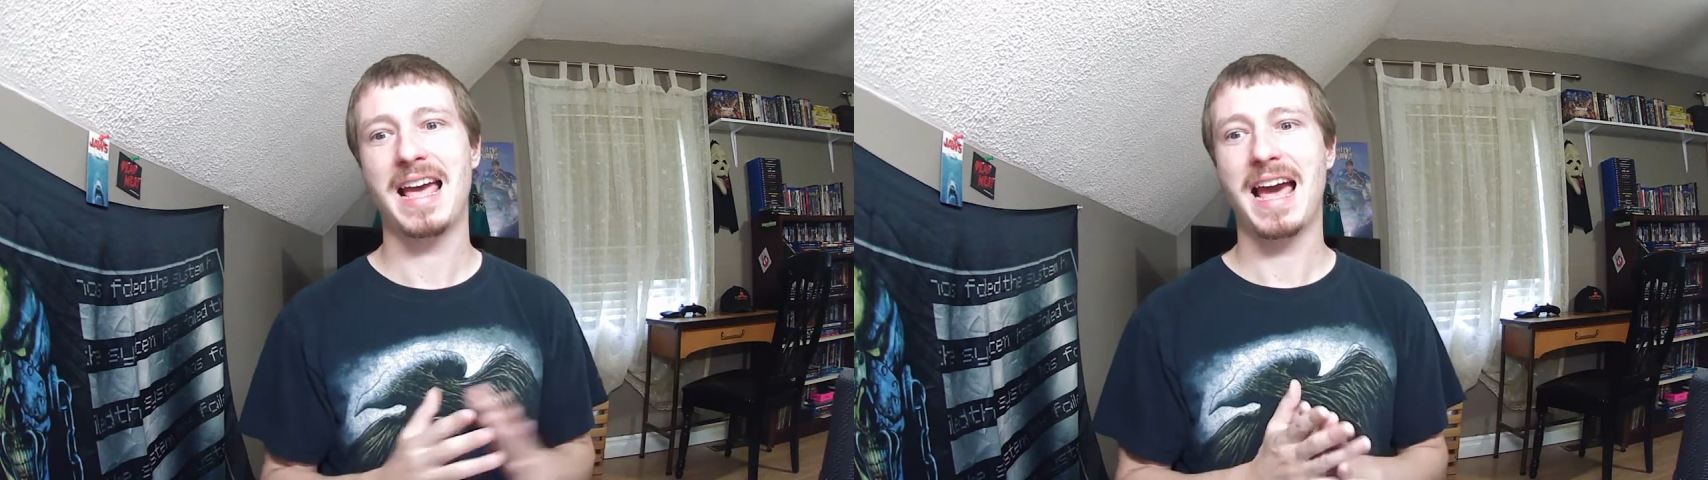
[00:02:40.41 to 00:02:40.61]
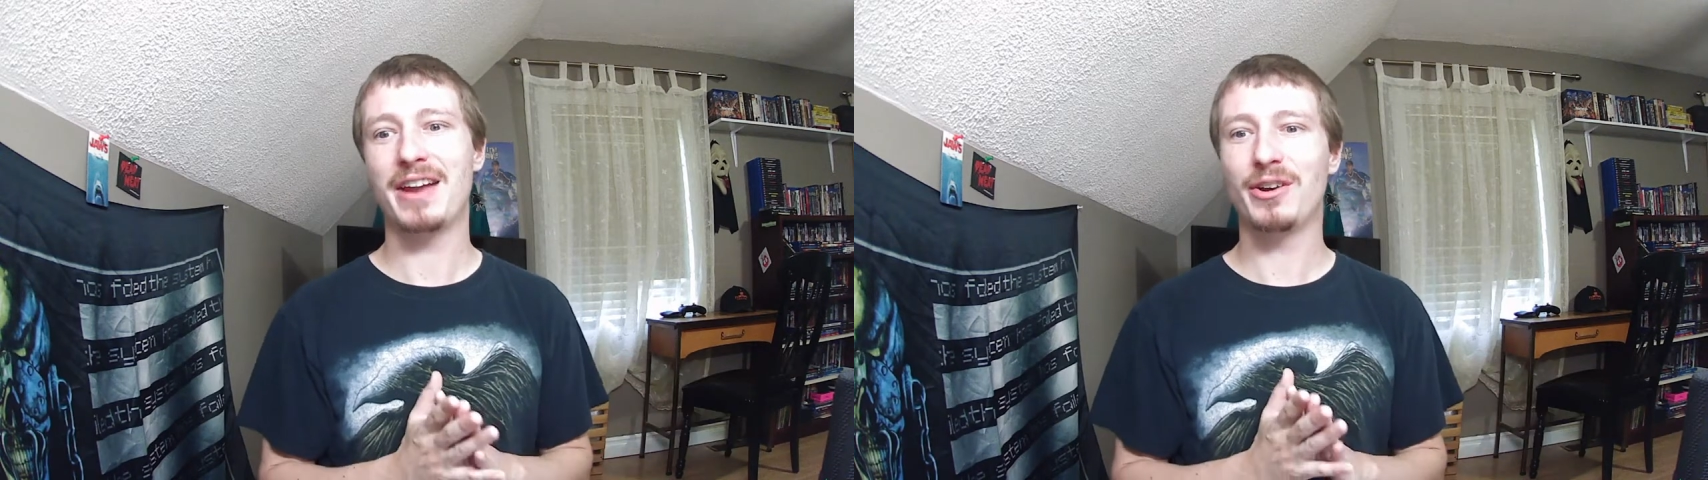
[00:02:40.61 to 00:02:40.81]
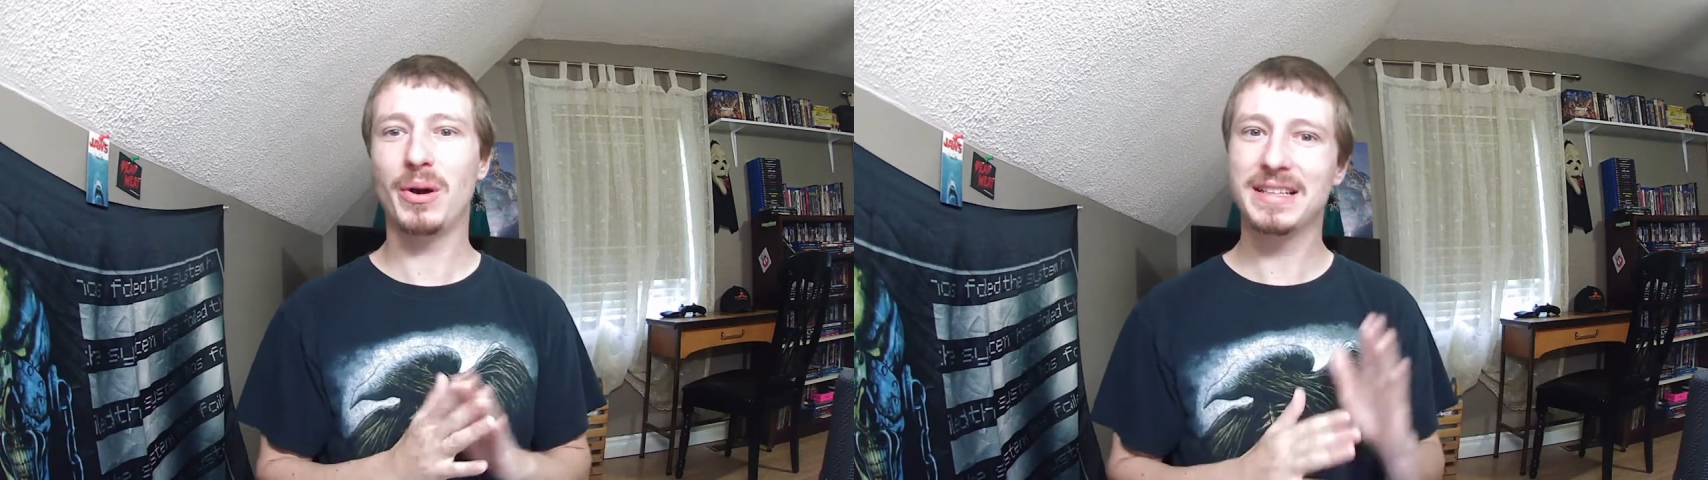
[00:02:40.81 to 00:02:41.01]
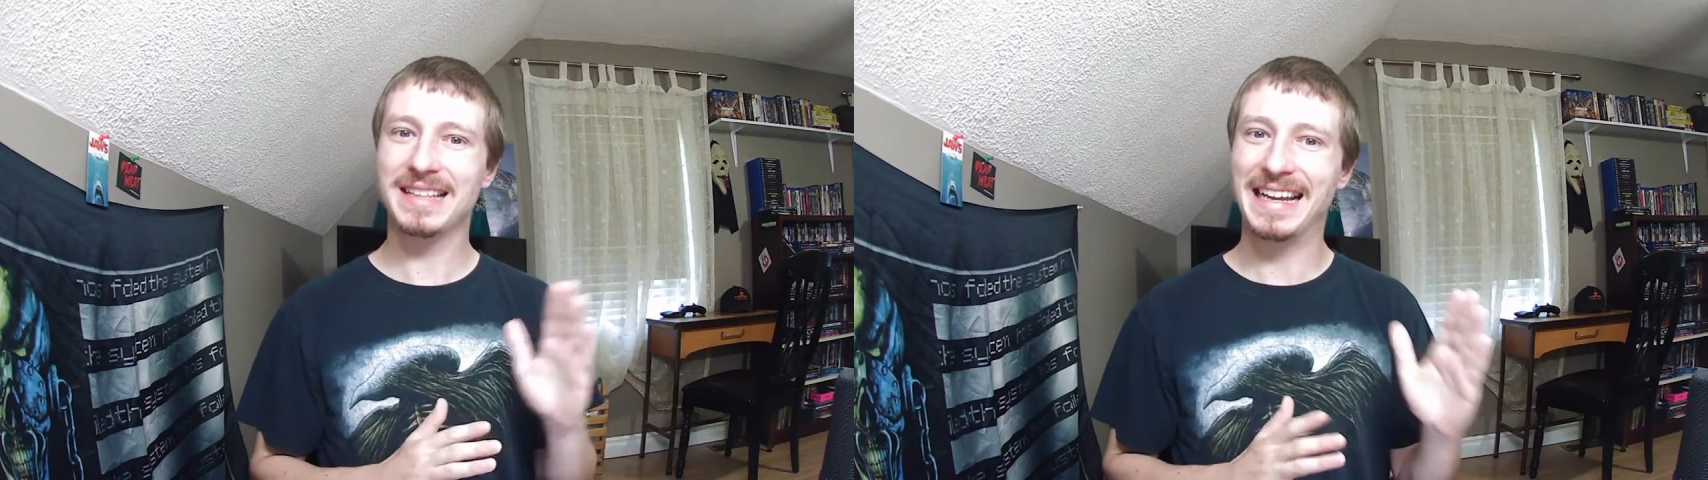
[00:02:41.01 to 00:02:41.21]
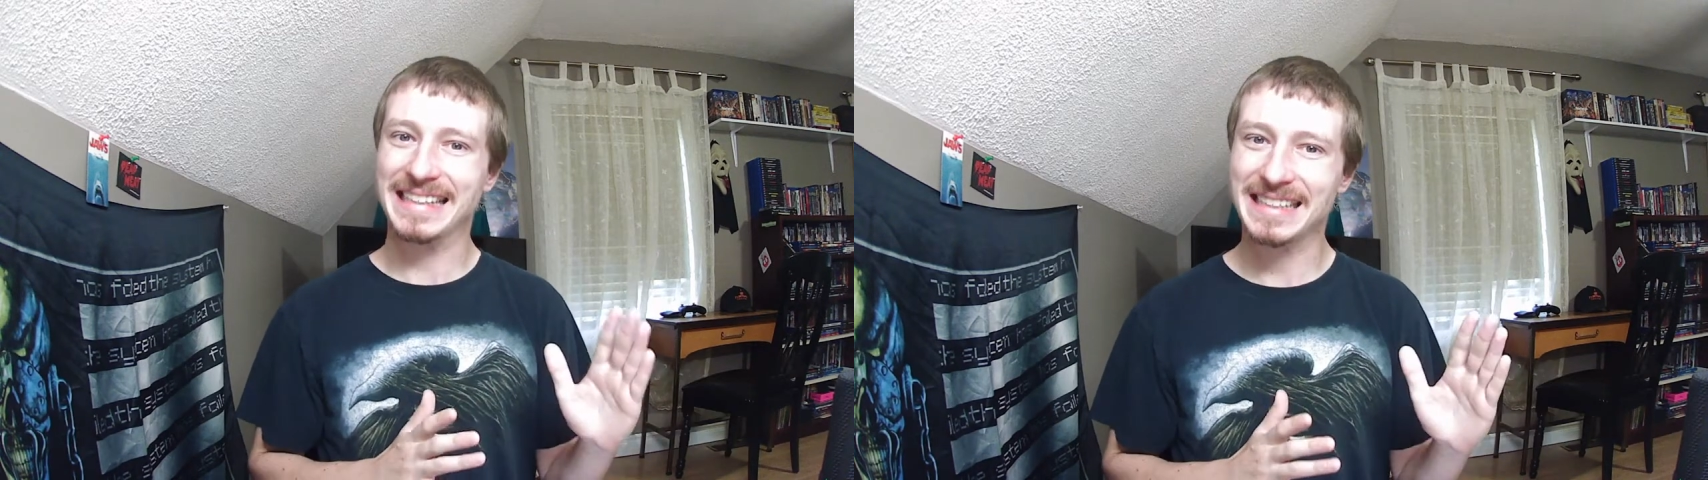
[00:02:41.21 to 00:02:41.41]
And you're always
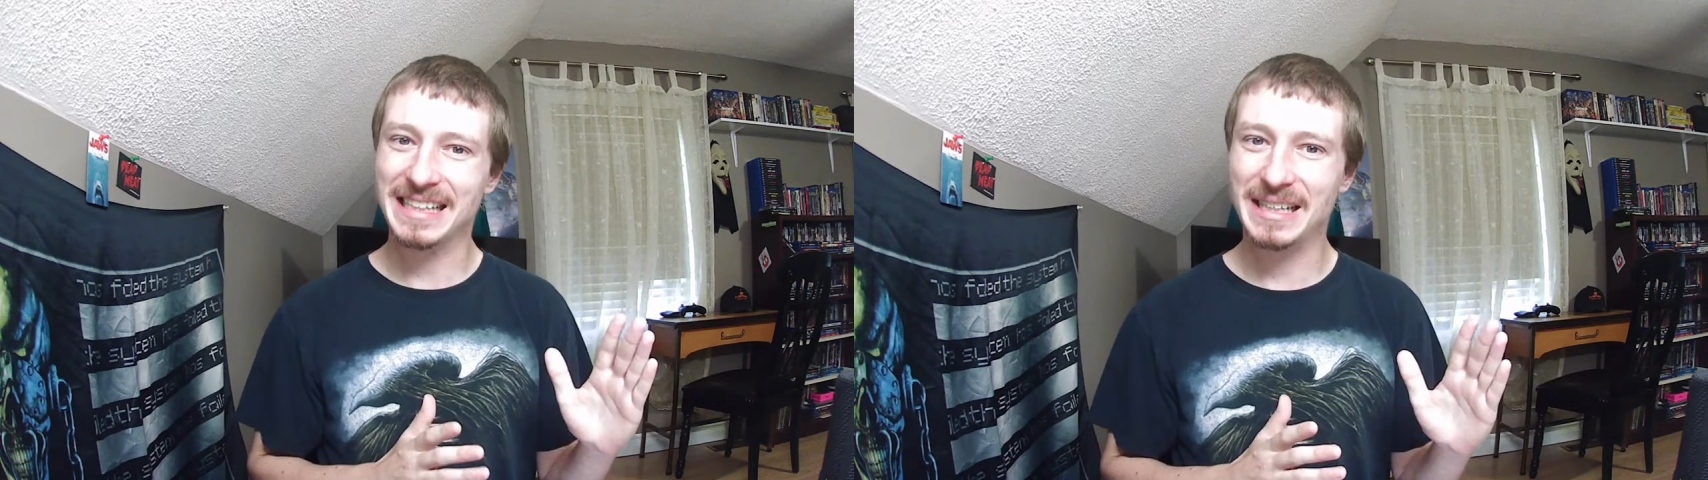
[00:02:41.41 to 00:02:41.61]
like,